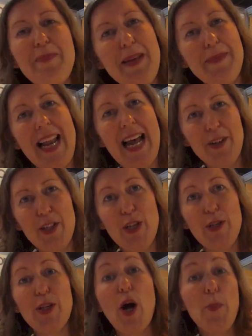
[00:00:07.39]
people how to
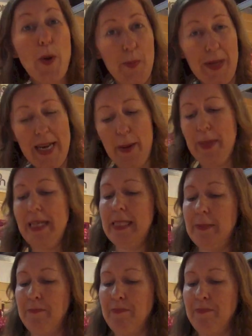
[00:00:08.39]
use our puppy nappies.